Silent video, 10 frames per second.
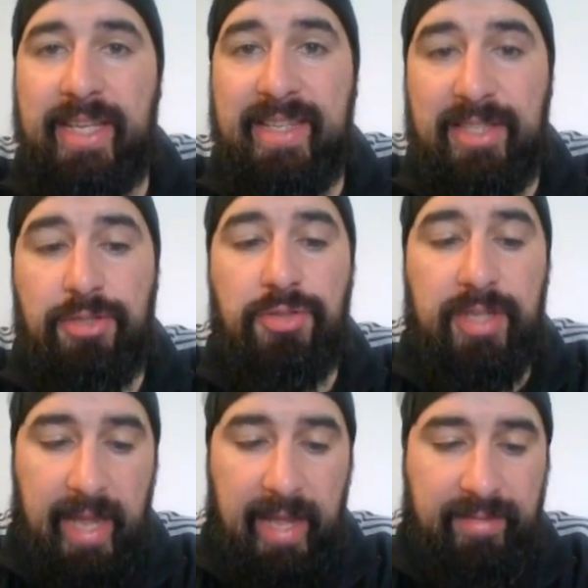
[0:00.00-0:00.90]
easy to
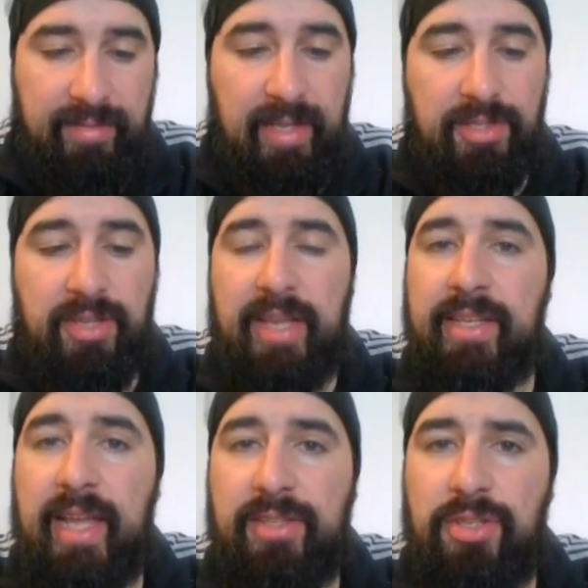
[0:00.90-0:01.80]
get, that you
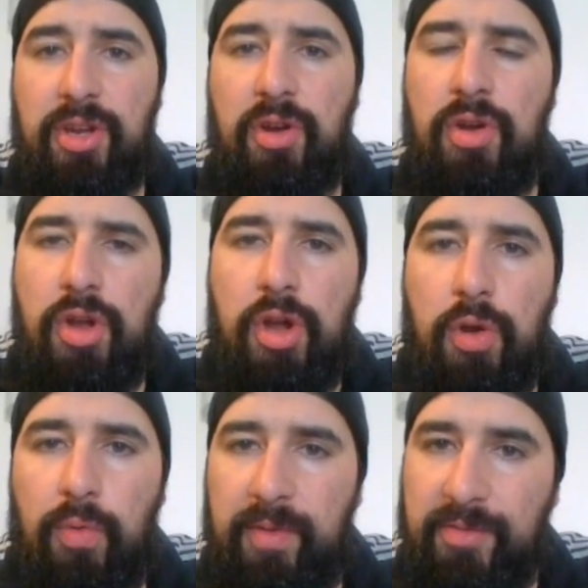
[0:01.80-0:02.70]
can get, you know,
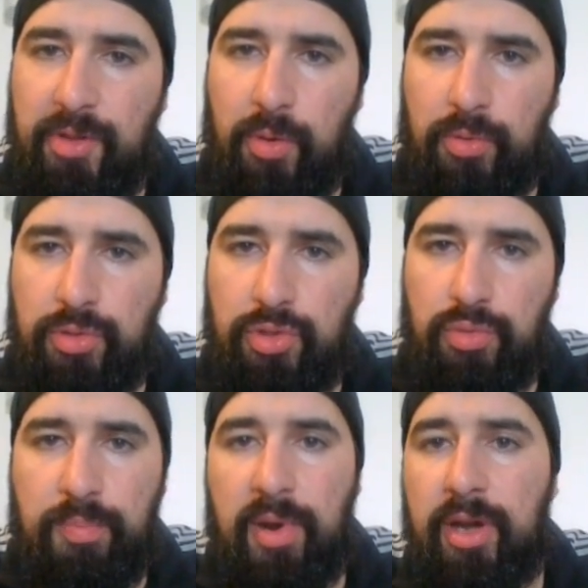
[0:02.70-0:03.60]
with those
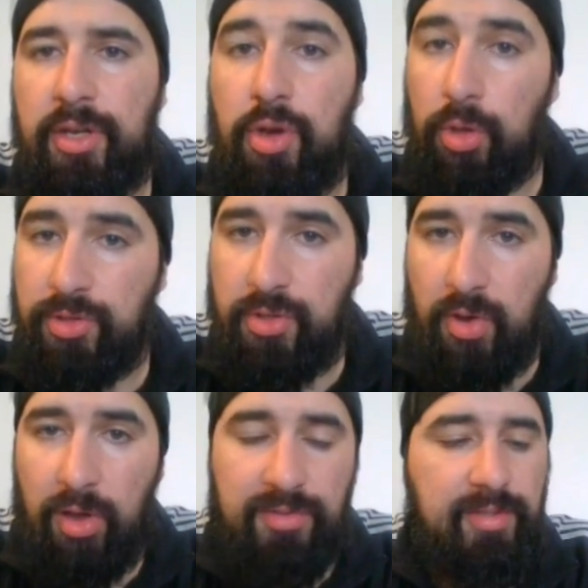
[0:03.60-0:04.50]
super gold
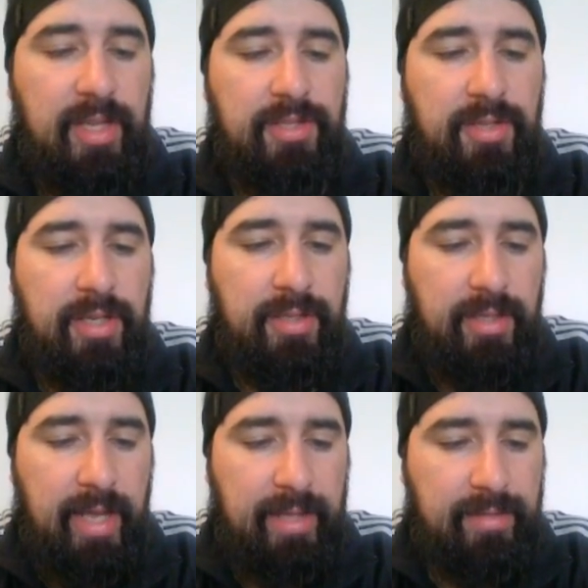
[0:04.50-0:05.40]
scrolls that you
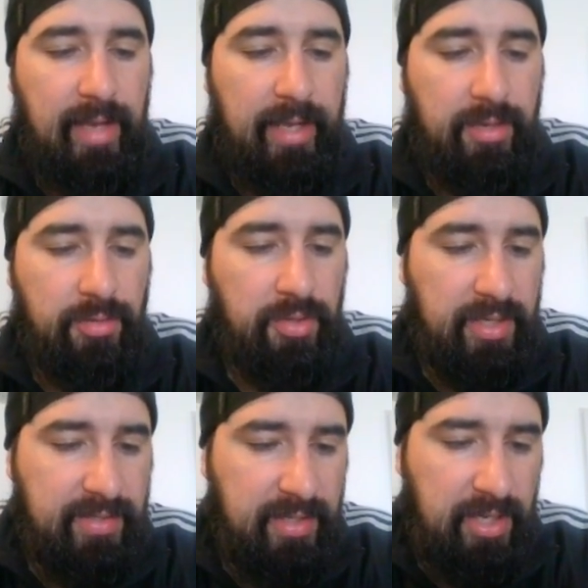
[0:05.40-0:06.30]
can get. Like you
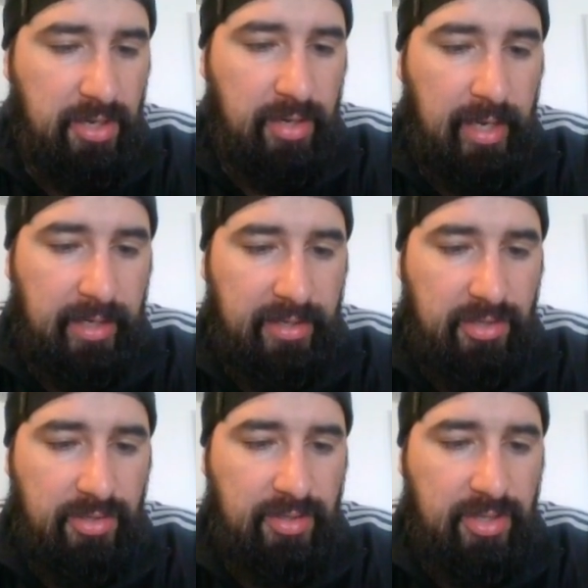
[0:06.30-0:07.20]
can see here, like
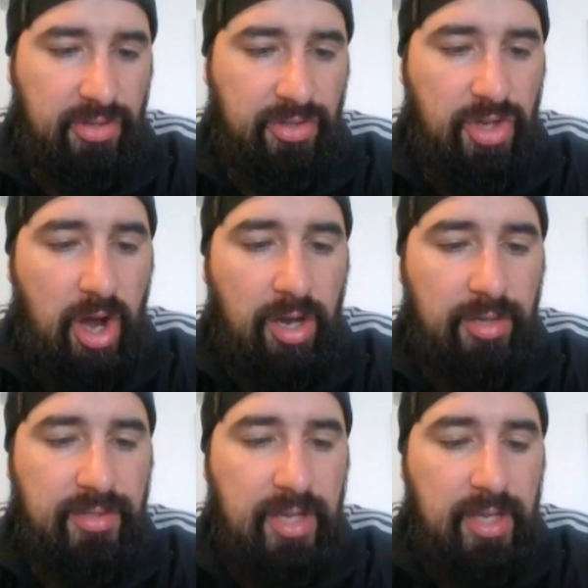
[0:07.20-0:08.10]
there's
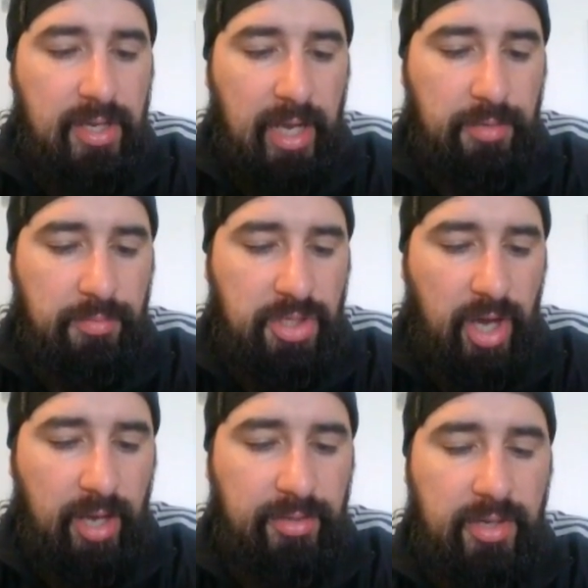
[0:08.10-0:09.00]
Charles and Witch
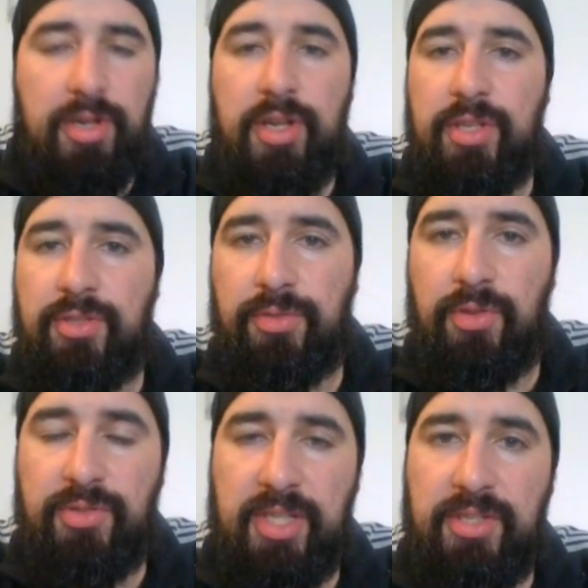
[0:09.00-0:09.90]
Hunter. So
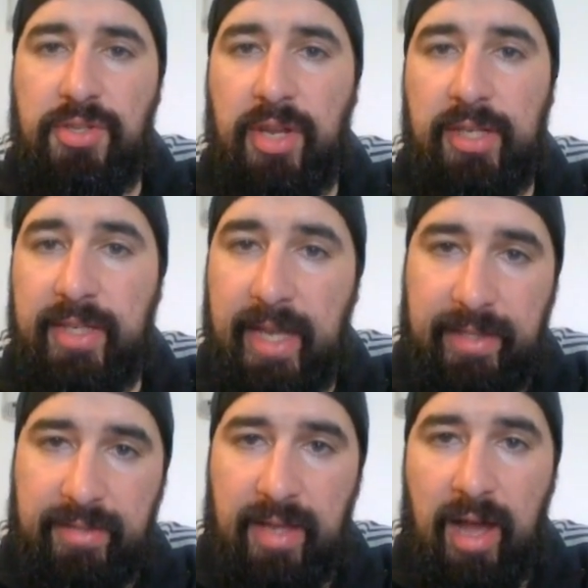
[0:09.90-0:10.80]
those skins you can
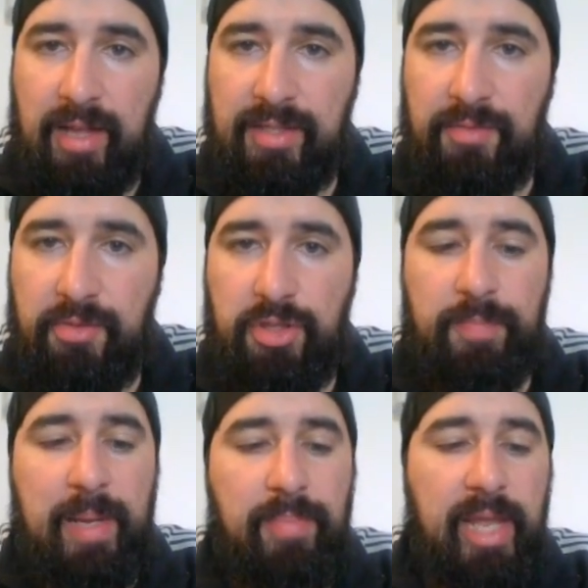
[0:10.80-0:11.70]
get it as a
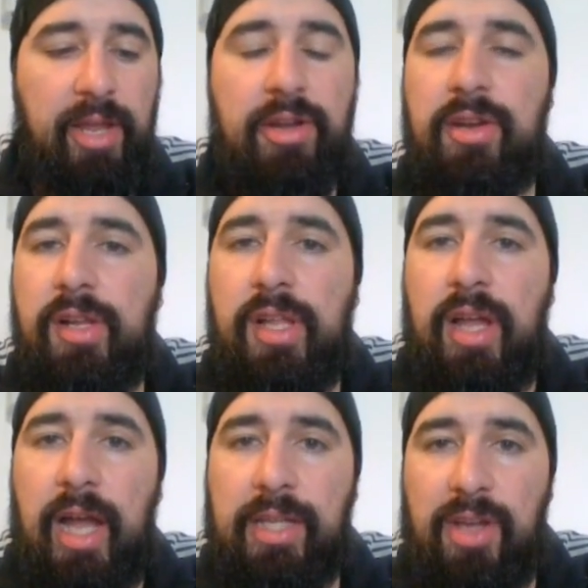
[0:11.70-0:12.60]
free-to-play player,
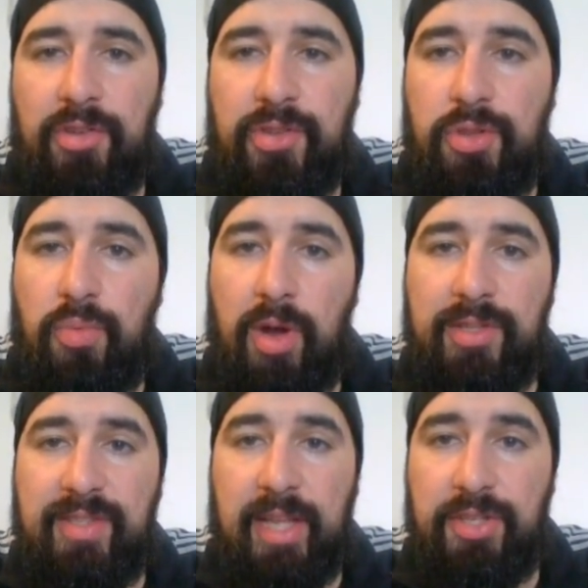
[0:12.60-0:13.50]
and also the
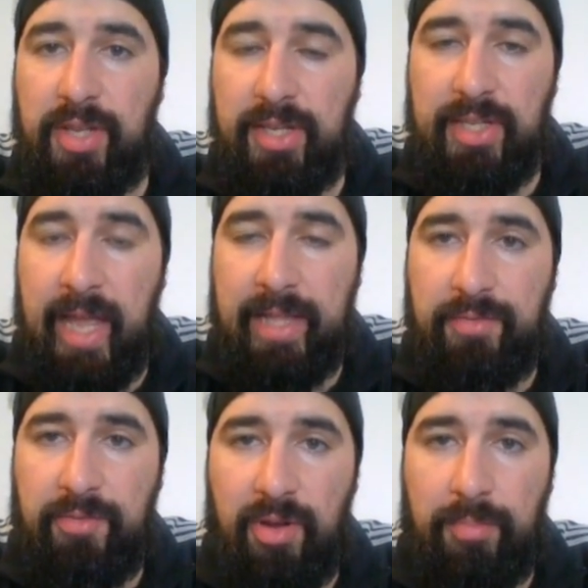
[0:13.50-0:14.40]
ones that you can
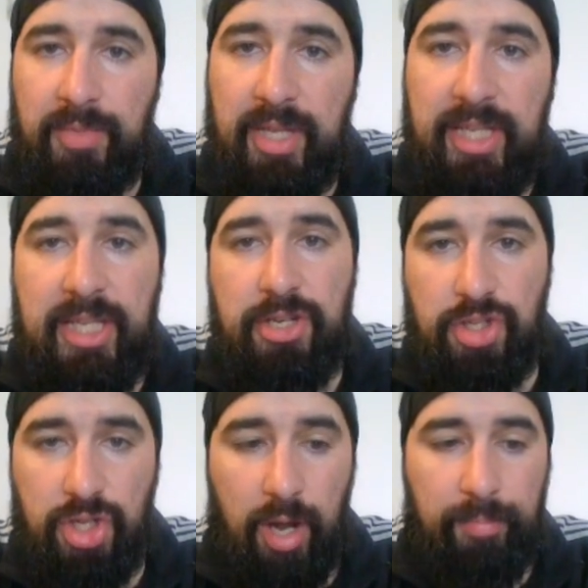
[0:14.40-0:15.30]
get from the Eden
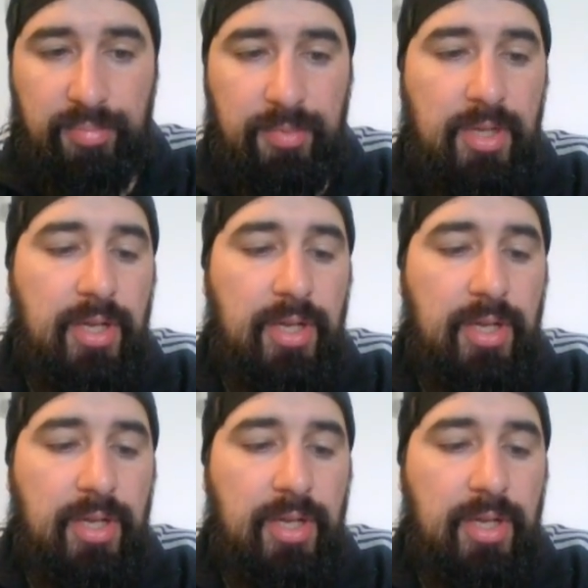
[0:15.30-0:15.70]
shop,